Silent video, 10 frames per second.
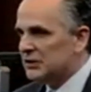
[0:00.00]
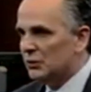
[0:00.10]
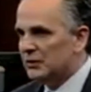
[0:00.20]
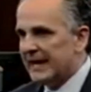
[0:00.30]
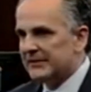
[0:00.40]

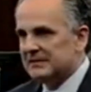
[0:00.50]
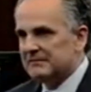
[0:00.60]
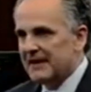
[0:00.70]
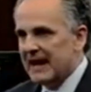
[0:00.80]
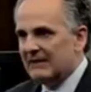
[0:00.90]

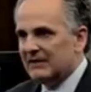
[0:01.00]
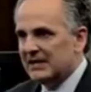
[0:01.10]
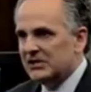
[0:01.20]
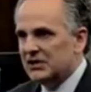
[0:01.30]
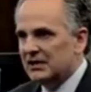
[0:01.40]

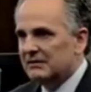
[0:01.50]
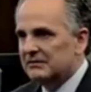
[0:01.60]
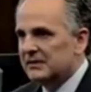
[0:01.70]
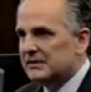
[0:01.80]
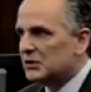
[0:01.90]
2005
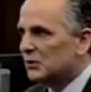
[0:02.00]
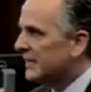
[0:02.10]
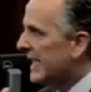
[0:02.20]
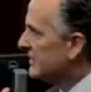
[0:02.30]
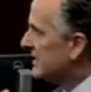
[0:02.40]
initiative,
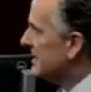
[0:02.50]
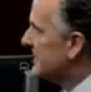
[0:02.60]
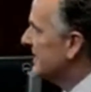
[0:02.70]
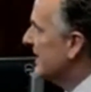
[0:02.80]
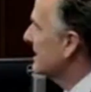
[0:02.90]

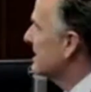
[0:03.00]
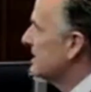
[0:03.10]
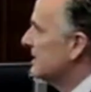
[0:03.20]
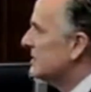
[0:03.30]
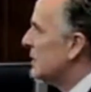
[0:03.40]

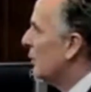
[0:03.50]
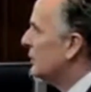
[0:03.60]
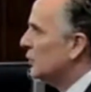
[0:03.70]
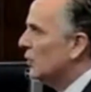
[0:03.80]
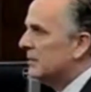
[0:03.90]
2006,
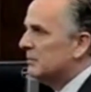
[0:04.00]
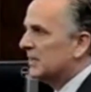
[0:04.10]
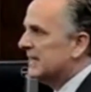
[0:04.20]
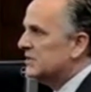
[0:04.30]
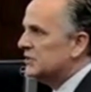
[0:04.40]
don't do it,
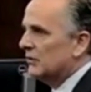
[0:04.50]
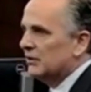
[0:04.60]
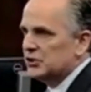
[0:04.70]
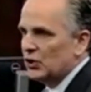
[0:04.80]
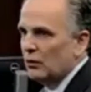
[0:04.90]
please, you're
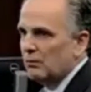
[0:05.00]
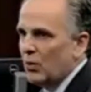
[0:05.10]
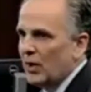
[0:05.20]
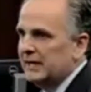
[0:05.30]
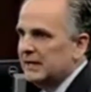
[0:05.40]
the choke
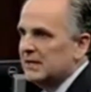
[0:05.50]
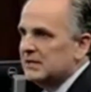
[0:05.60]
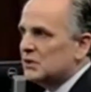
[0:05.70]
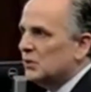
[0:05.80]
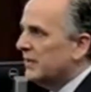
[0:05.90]
point.
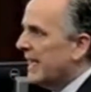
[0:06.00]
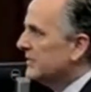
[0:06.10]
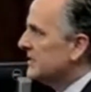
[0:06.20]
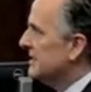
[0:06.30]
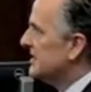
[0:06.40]

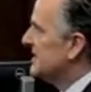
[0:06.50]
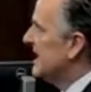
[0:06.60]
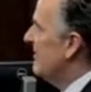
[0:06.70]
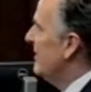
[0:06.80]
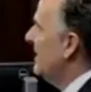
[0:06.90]

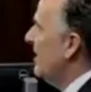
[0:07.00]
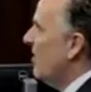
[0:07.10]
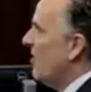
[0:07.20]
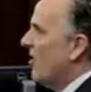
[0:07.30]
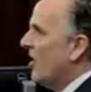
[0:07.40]
2007
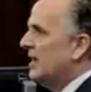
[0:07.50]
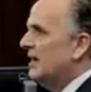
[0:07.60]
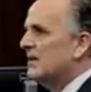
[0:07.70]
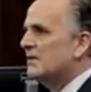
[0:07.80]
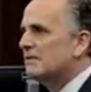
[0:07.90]
on,
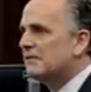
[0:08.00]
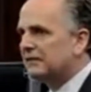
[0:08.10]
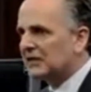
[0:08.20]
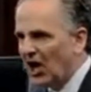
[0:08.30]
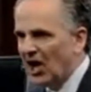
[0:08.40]

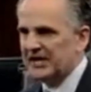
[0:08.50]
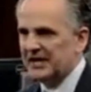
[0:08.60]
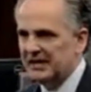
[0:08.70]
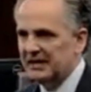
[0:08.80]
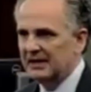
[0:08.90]

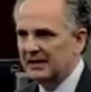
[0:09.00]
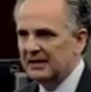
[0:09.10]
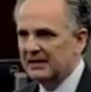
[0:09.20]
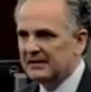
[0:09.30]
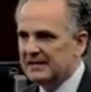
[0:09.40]
flood.
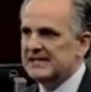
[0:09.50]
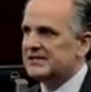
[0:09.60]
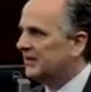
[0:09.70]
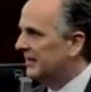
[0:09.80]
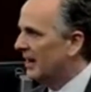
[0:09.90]

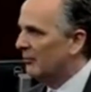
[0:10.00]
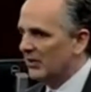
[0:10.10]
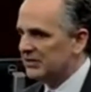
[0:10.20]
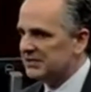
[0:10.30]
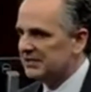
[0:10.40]
These are the
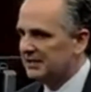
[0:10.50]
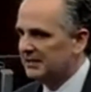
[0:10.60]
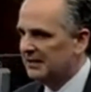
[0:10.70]
numbers.